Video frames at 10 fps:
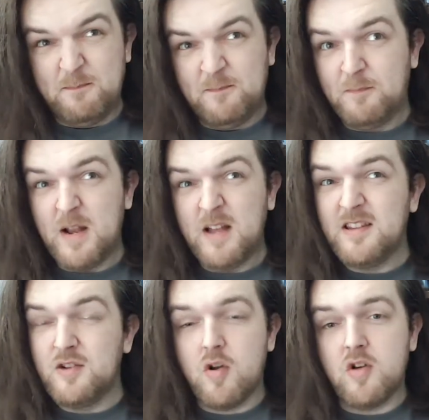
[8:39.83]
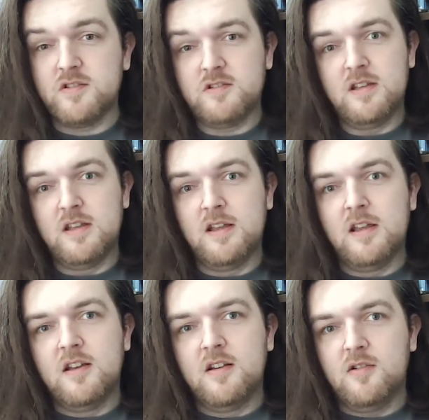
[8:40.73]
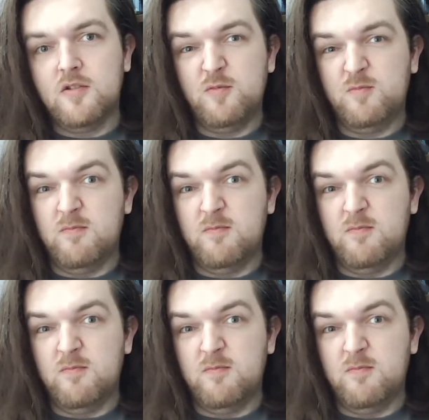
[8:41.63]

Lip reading: bloody cross. Or